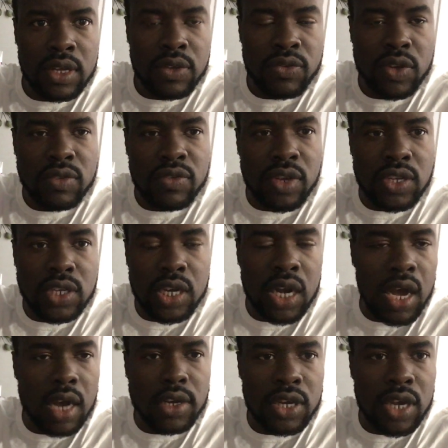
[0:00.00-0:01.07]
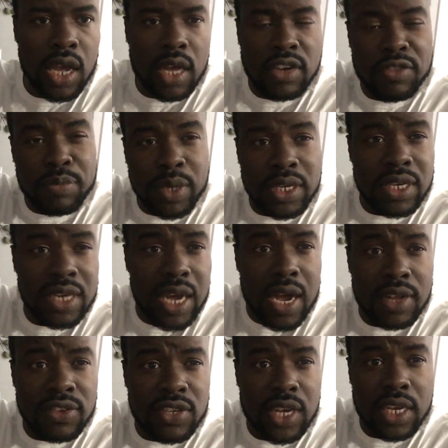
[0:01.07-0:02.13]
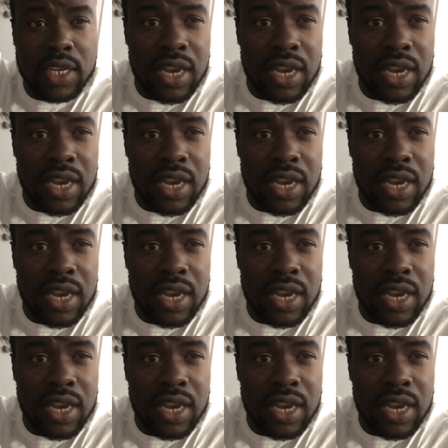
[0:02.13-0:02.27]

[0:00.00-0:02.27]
If you live at Chicago, you can live on the north side,